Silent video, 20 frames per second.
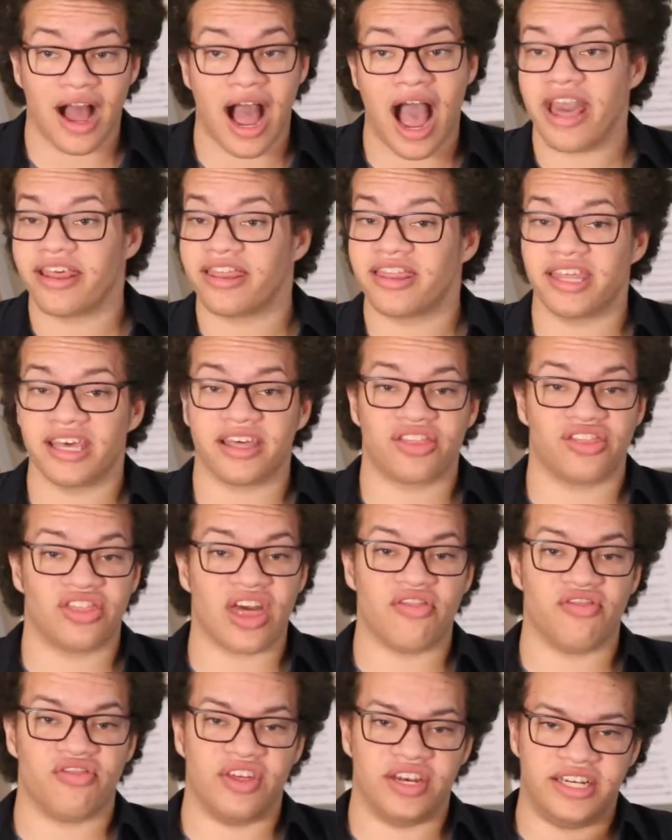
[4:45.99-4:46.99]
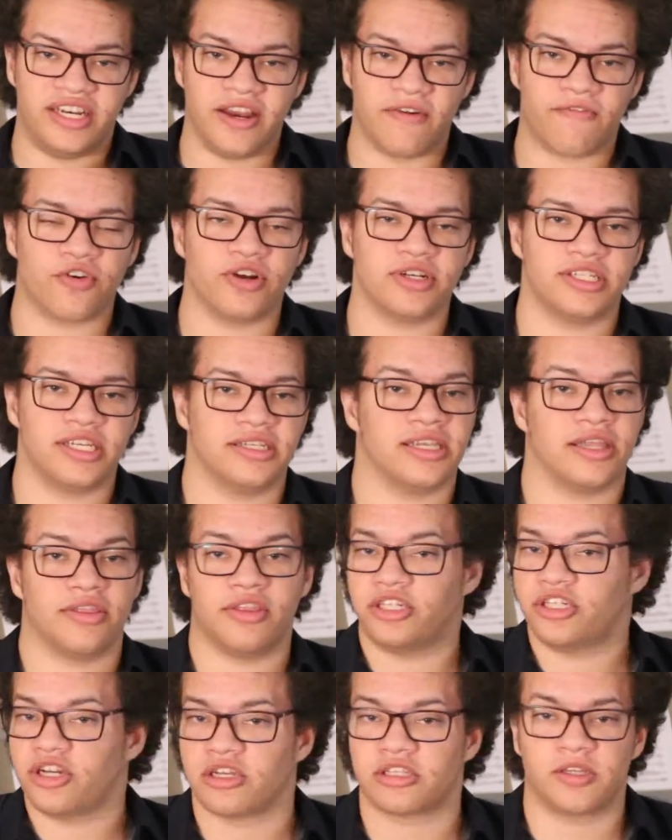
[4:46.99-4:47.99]
I think that the differences and
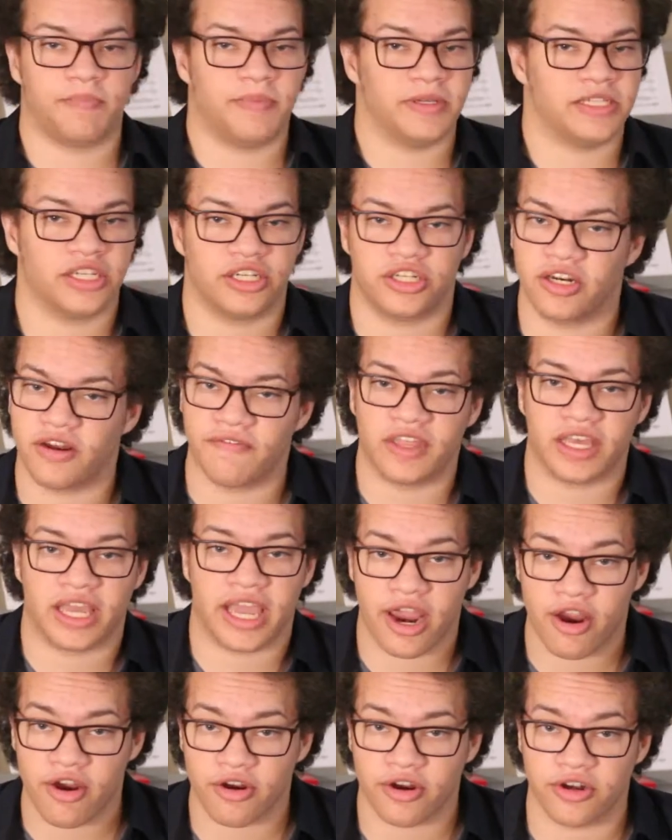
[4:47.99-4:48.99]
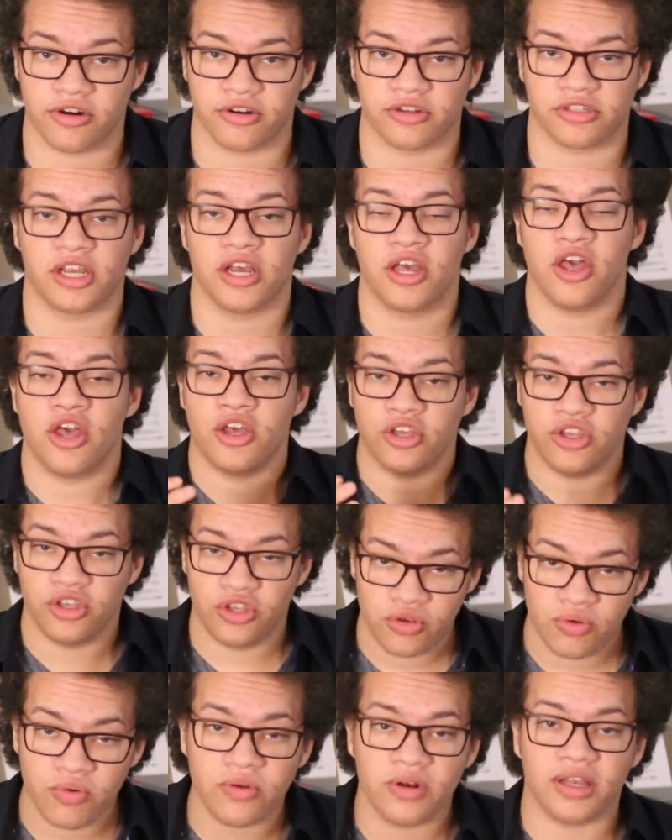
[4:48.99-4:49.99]
the juxtaposition of the characters
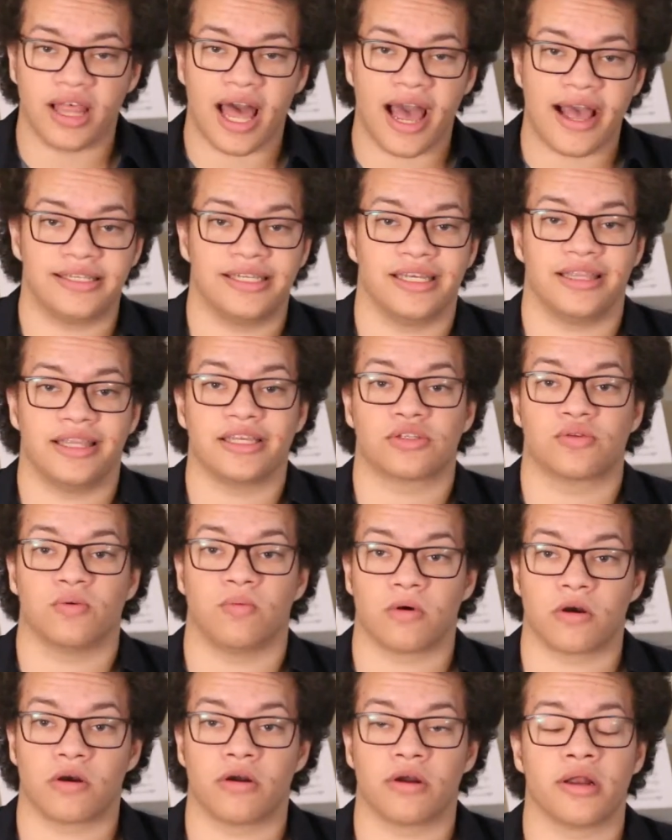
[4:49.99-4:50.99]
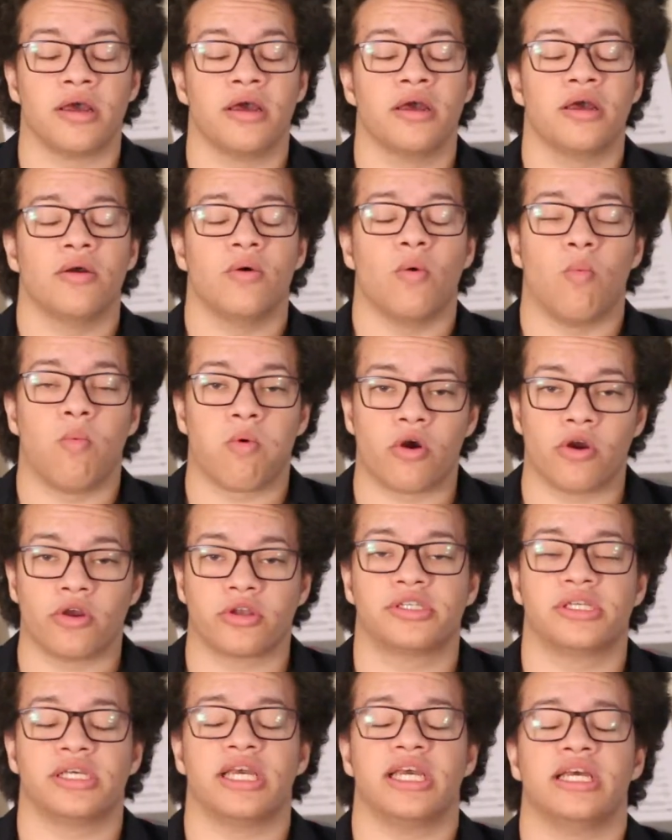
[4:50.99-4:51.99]
utilizing this word
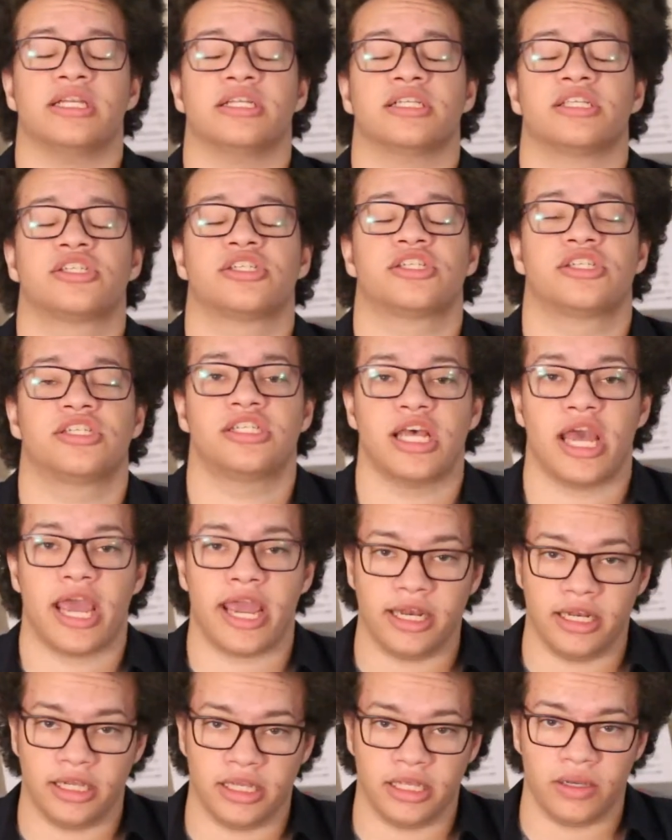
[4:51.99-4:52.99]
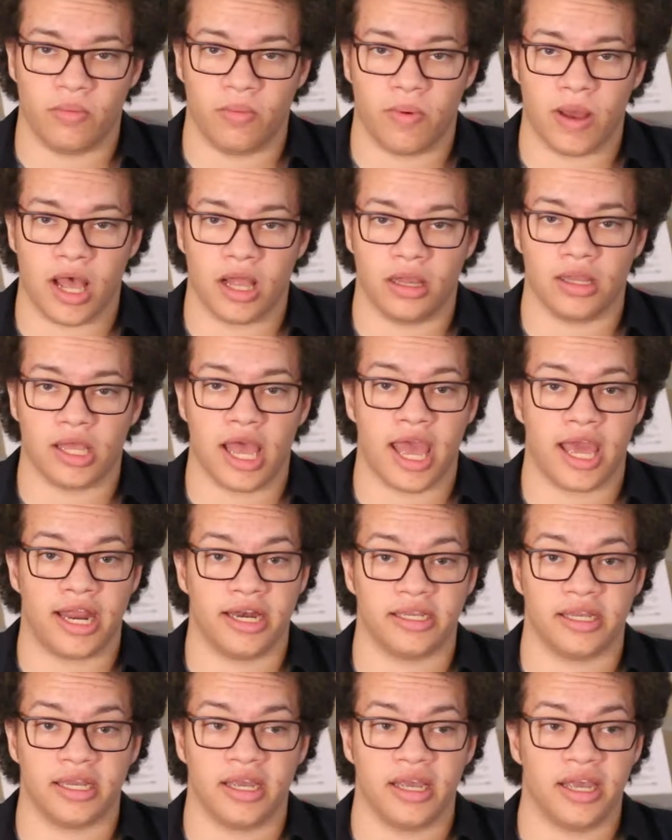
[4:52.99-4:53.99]
works insanely well,
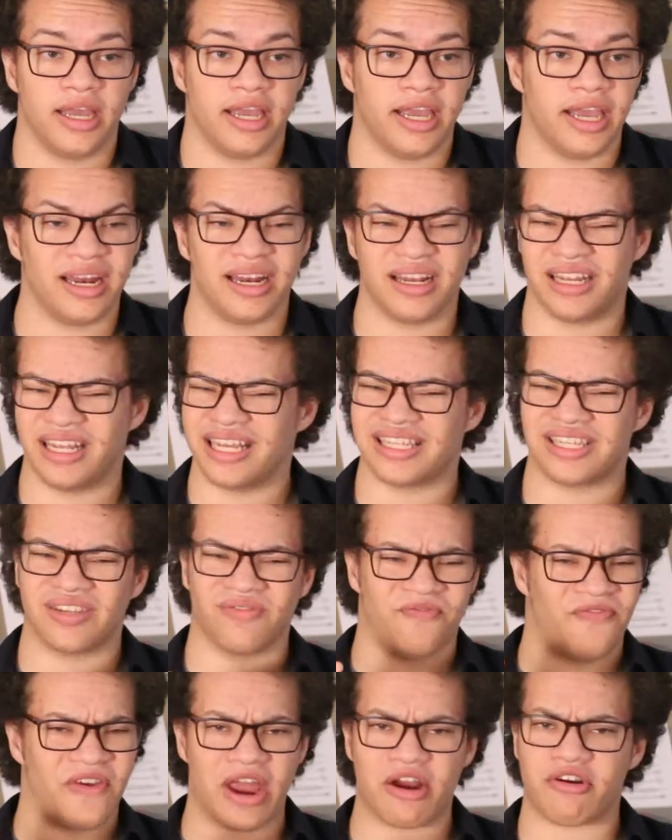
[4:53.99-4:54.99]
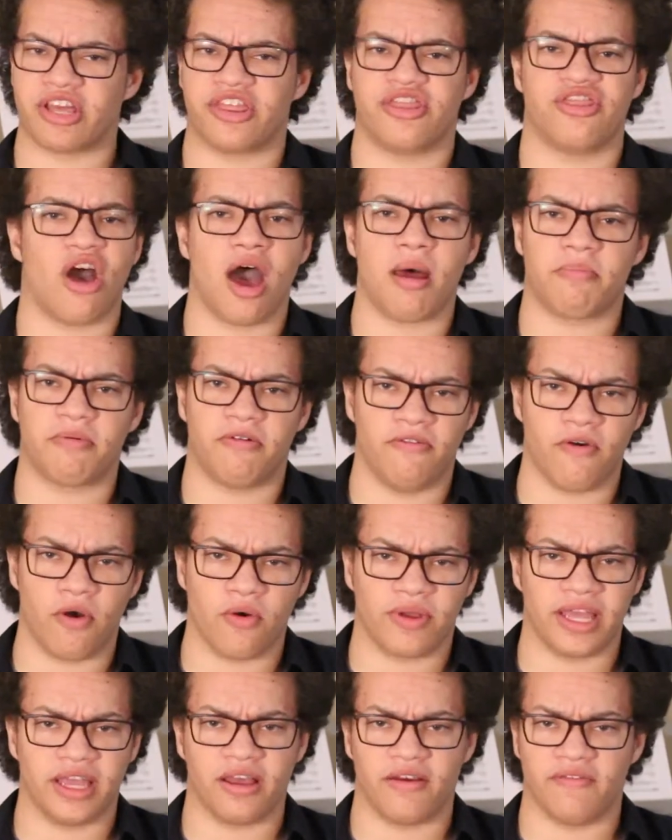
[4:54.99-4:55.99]
and it is very
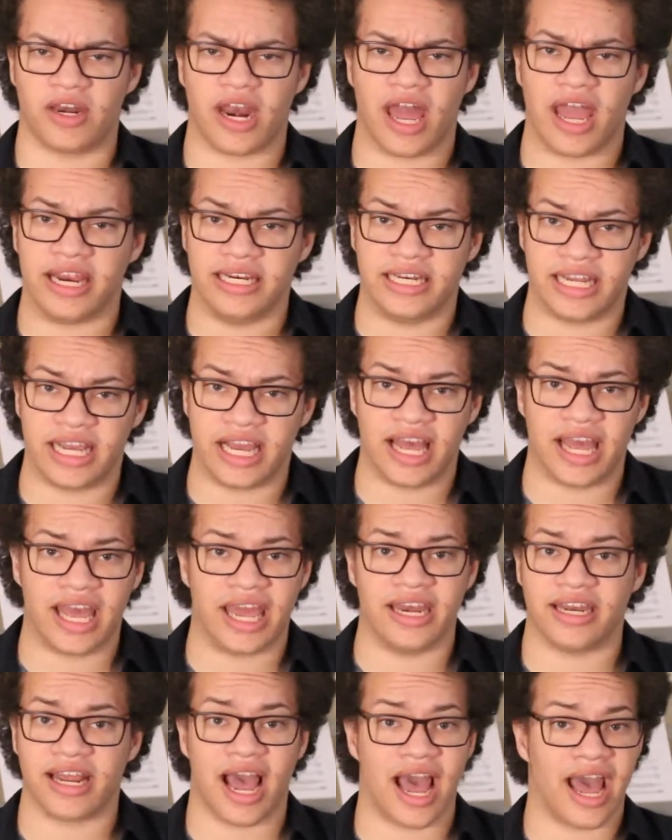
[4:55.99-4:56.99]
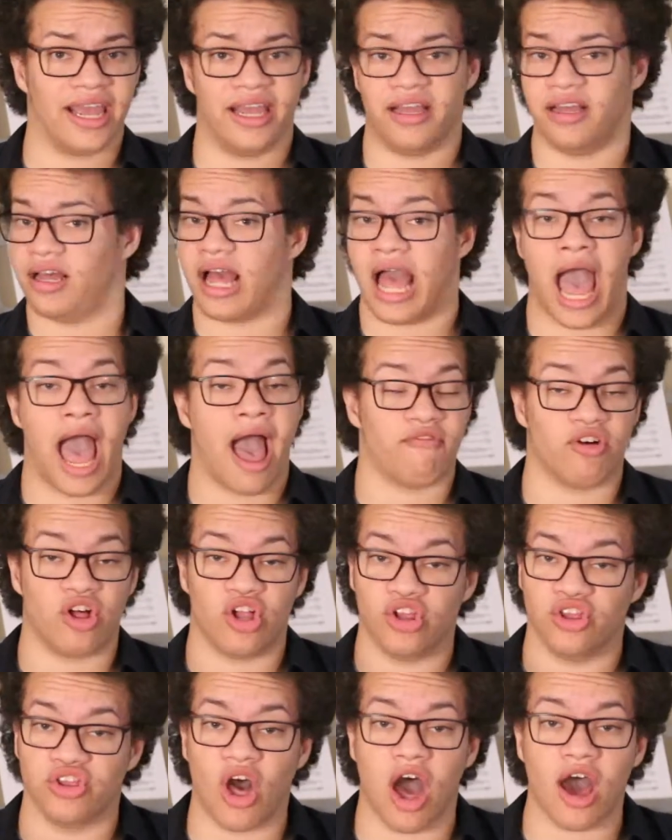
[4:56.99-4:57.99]
thought-provoking of an idea, and I have a
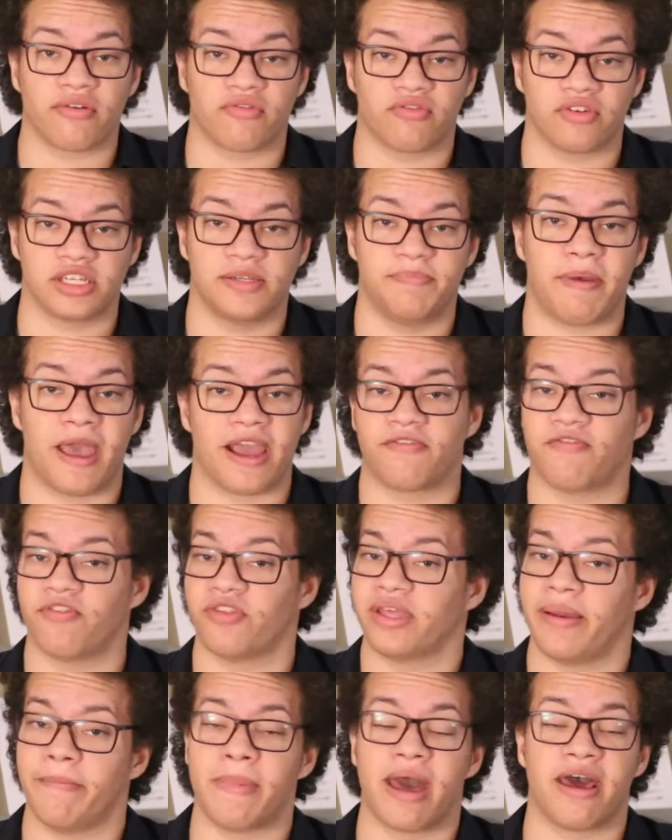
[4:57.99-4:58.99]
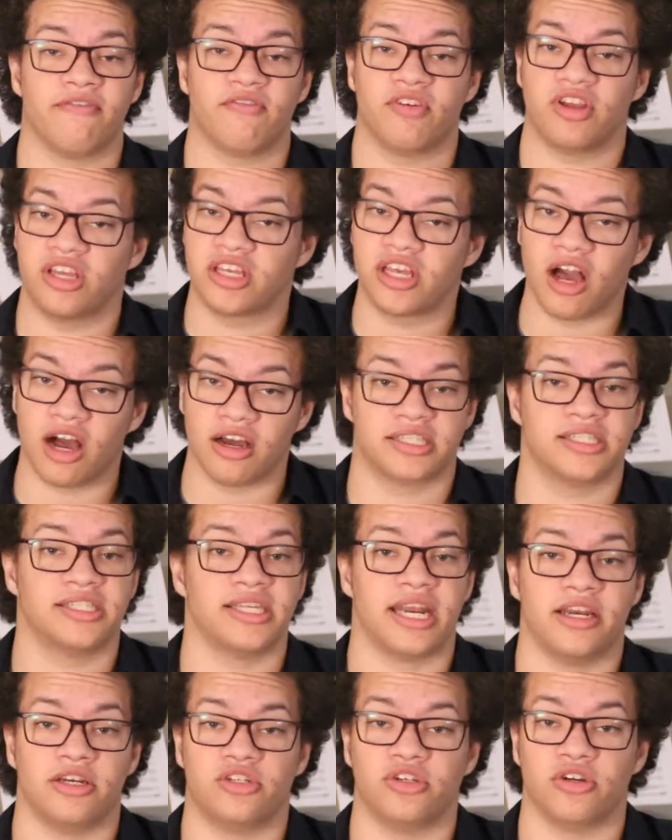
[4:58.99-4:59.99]
lot of respect for the amount of guts
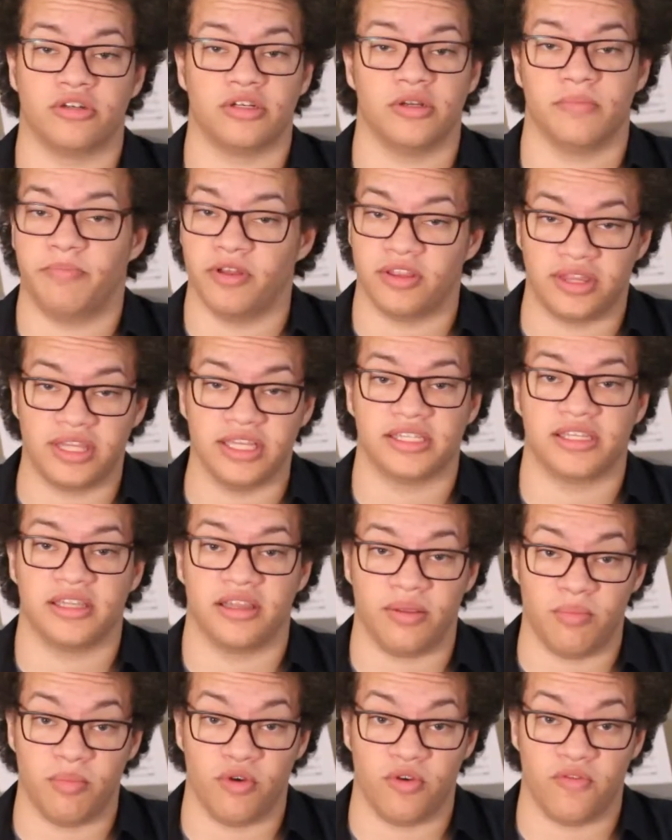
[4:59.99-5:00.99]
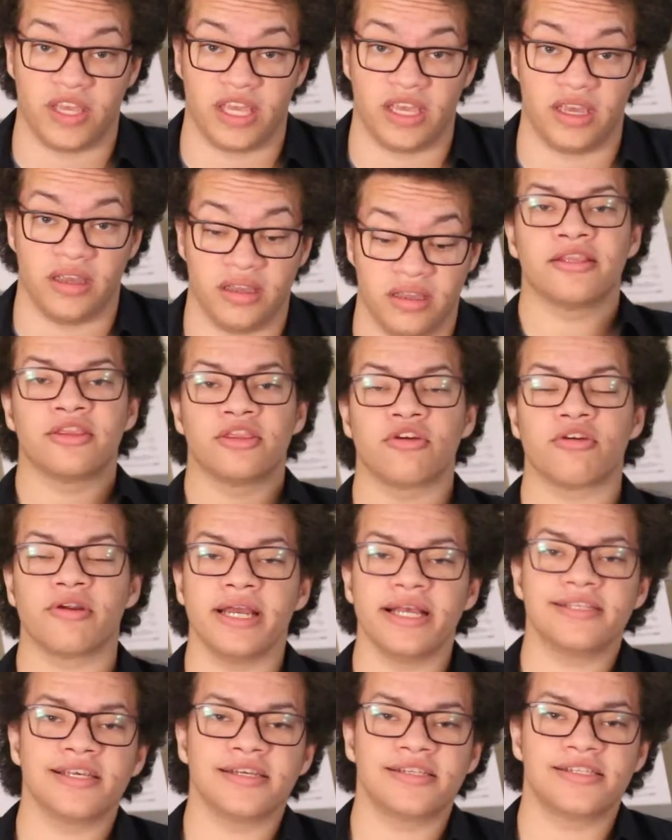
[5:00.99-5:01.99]
that it took to put this in the movie. There
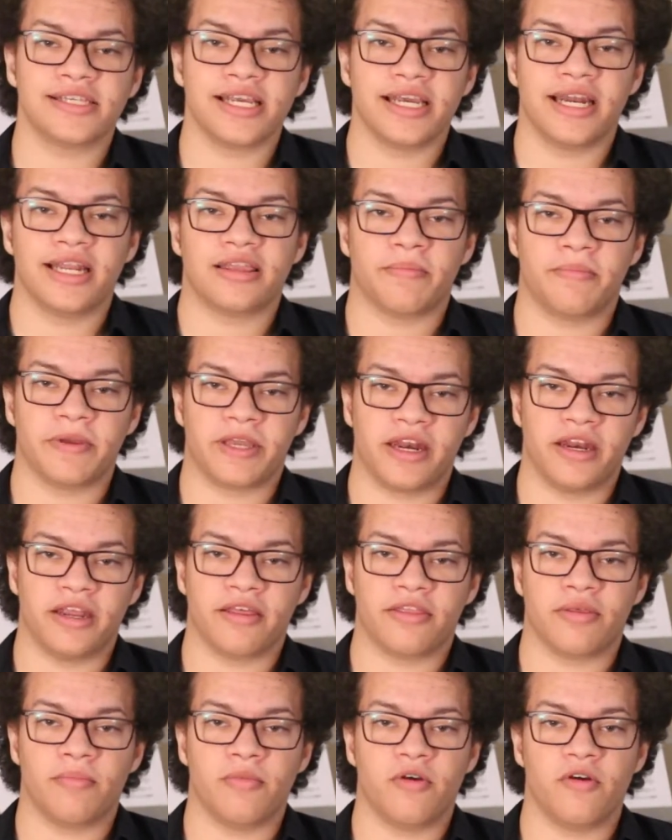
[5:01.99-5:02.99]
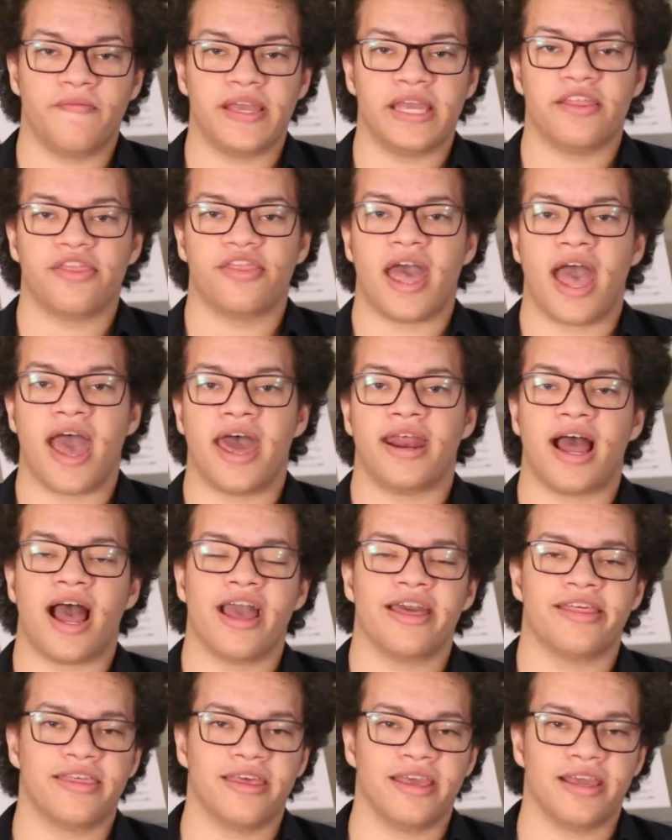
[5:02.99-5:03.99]
is a scene at the beginning of the movie that
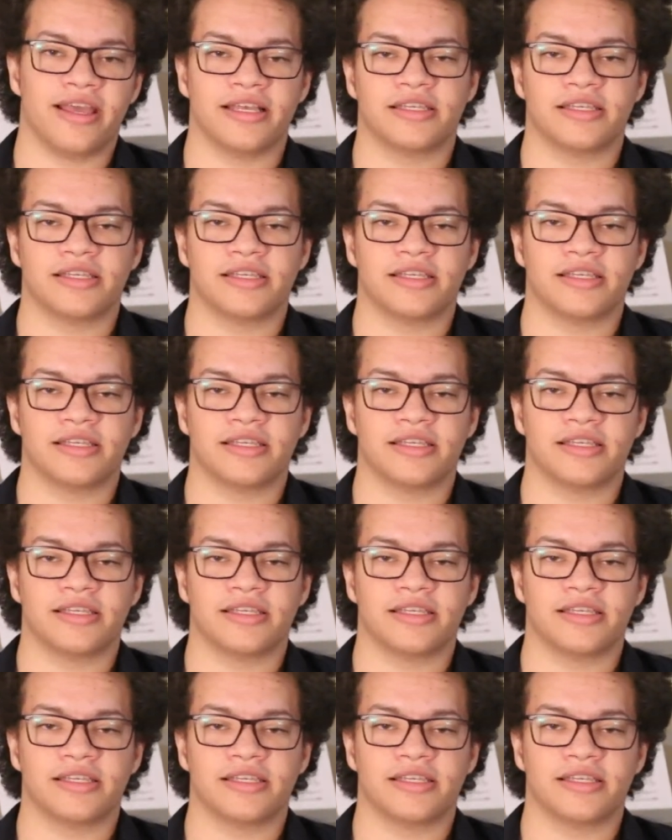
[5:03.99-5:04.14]
I think